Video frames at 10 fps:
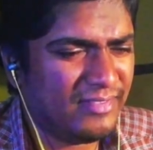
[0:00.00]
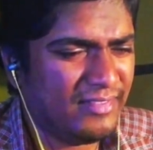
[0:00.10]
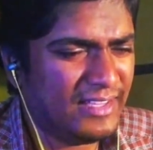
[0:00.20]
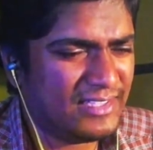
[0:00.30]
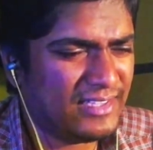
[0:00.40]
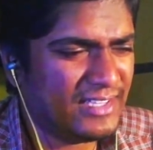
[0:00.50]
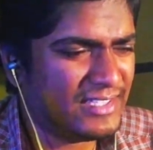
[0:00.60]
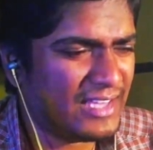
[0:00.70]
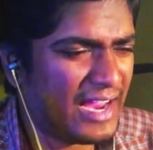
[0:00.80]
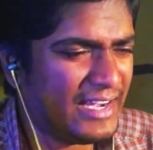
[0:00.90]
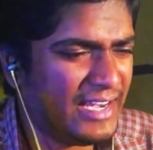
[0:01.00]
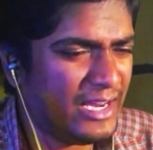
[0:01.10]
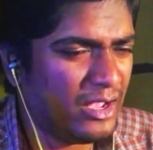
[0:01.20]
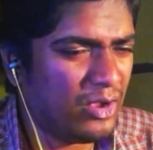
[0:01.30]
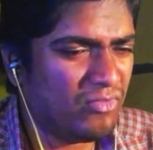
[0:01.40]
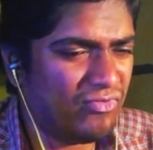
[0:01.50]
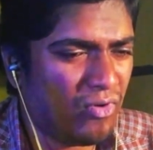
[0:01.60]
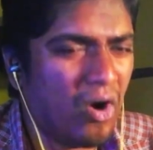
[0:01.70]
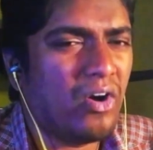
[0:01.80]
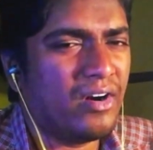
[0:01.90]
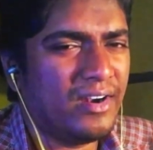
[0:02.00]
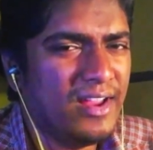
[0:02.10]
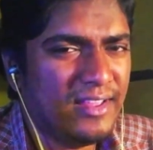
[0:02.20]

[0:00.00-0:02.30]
this idea of war,